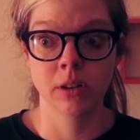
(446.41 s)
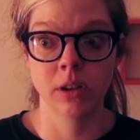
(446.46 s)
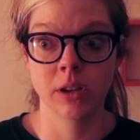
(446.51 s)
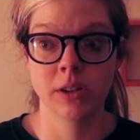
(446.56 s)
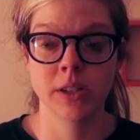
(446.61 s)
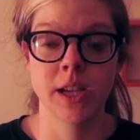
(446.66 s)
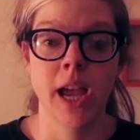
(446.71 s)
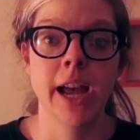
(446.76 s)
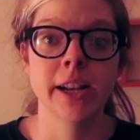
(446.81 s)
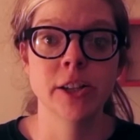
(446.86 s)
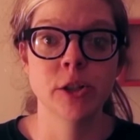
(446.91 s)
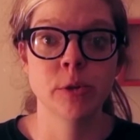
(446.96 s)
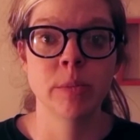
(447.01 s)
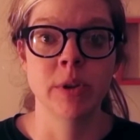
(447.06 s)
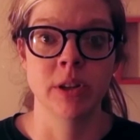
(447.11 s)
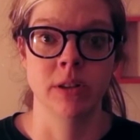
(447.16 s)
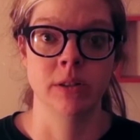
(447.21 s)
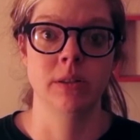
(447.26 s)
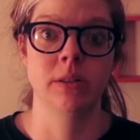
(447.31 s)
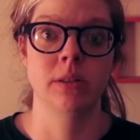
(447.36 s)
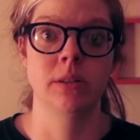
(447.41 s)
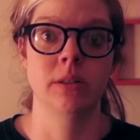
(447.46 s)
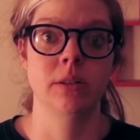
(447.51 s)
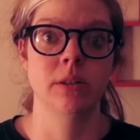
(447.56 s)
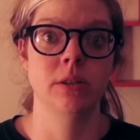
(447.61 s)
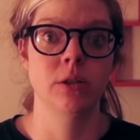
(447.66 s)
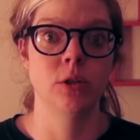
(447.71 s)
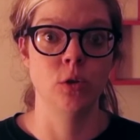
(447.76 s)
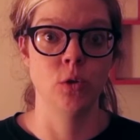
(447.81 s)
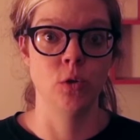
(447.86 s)
attachments
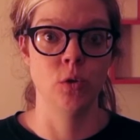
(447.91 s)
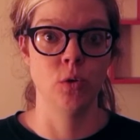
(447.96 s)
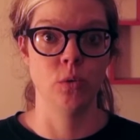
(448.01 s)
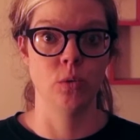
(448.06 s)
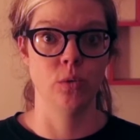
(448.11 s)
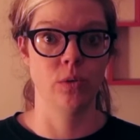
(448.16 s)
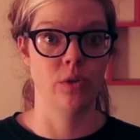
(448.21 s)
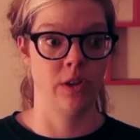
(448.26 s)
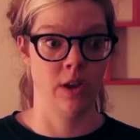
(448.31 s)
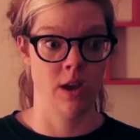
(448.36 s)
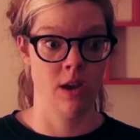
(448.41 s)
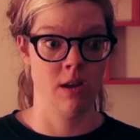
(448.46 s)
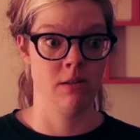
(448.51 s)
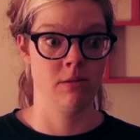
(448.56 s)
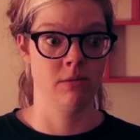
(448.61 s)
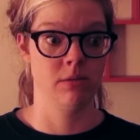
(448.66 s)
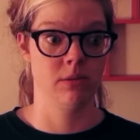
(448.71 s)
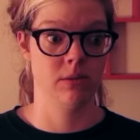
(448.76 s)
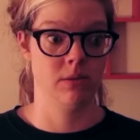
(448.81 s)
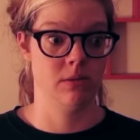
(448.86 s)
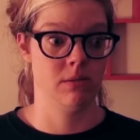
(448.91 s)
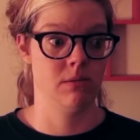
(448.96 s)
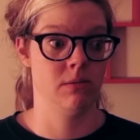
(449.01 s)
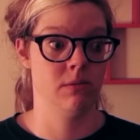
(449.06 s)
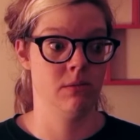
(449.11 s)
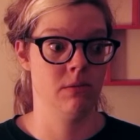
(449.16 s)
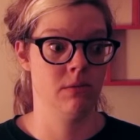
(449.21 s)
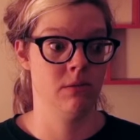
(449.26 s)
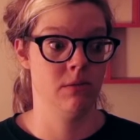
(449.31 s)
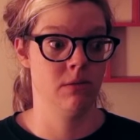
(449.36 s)
to things,
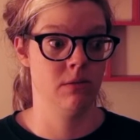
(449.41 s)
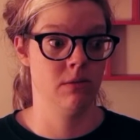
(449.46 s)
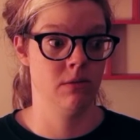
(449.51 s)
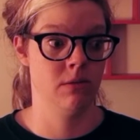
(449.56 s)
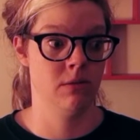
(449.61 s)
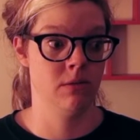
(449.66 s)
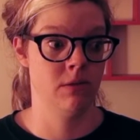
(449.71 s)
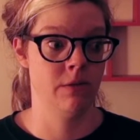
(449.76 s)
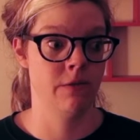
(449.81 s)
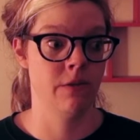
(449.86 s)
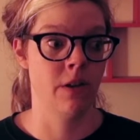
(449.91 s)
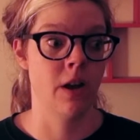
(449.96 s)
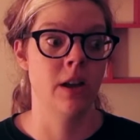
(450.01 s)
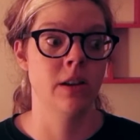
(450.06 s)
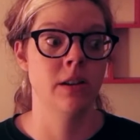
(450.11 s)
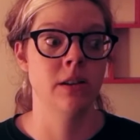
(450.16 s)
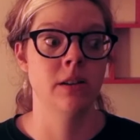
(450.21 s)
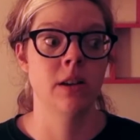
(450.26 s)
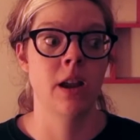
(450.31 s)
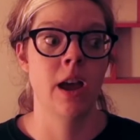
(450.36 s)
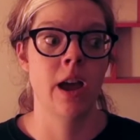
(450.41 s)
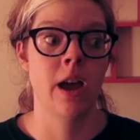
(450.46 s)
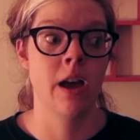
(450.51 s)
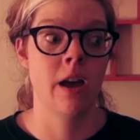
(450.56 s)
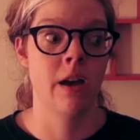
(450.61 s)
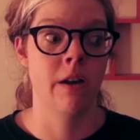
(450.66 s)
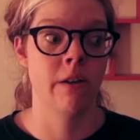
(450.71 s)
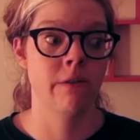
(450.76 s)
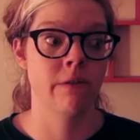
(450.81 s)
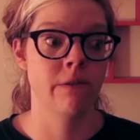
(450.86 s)
if I didn't
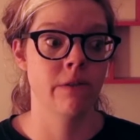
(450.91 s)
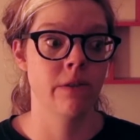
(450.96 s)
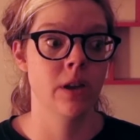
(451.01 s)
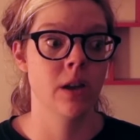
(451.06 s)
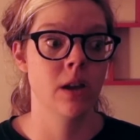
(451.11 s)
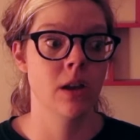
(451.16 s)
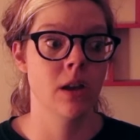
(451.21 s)
have